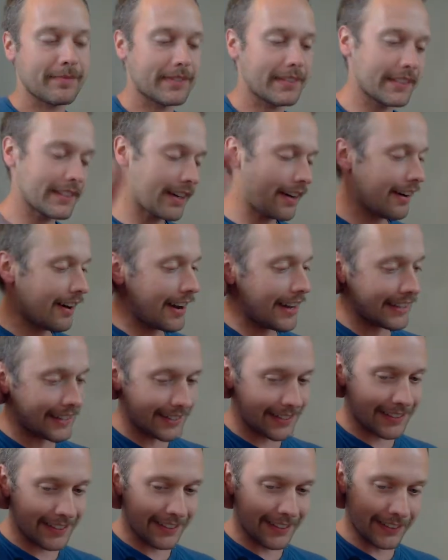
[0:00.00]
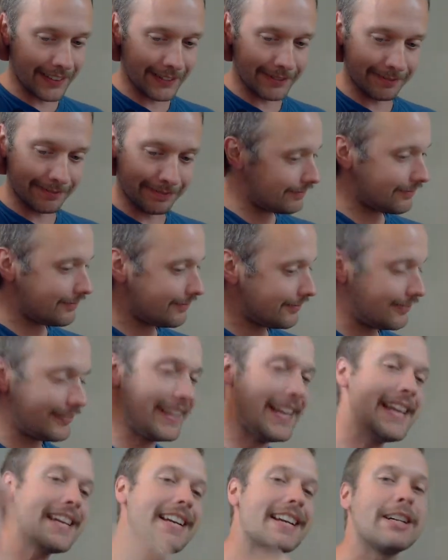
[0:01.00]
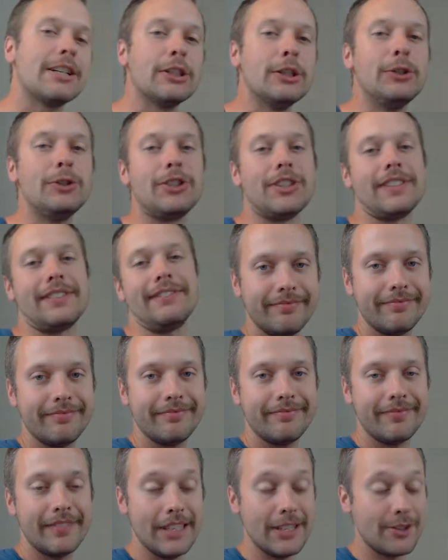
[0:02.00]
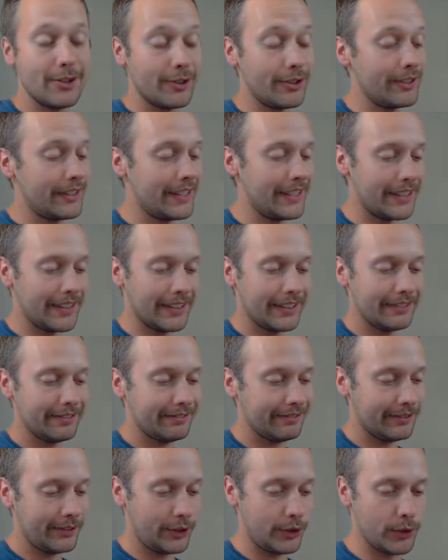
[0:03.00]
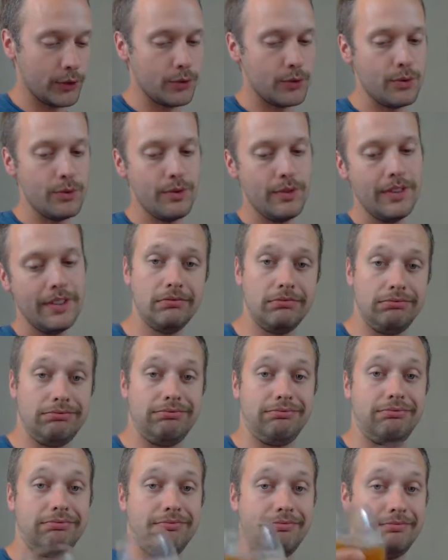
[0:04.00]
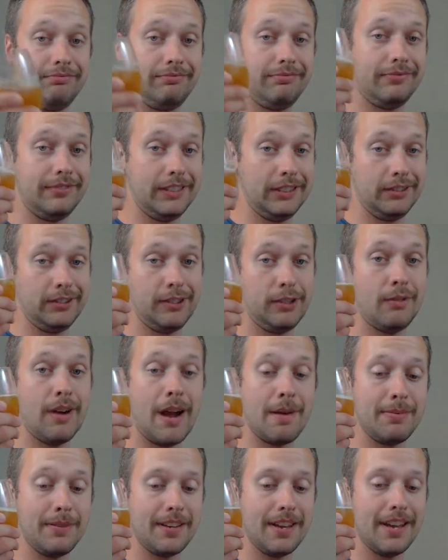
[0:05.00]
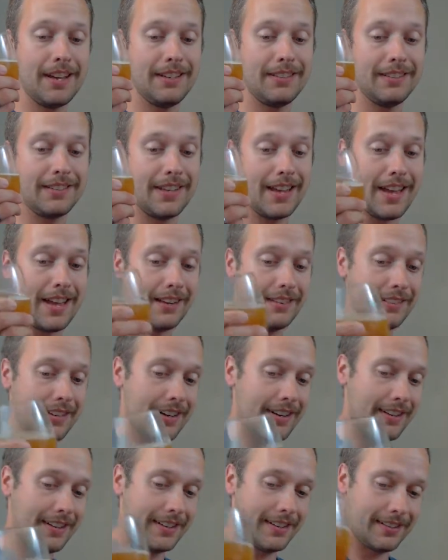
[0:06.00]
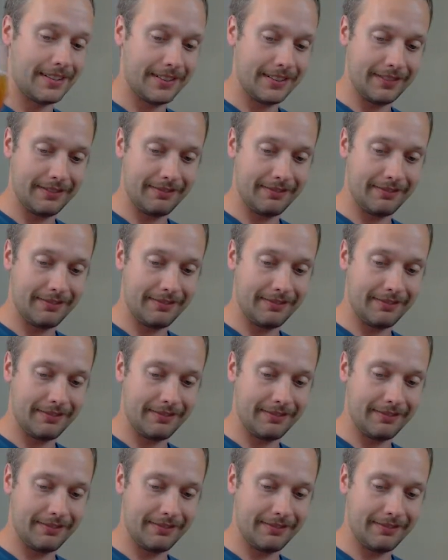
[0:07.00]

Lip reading: All right, so in conclusion, these are two IPAs that I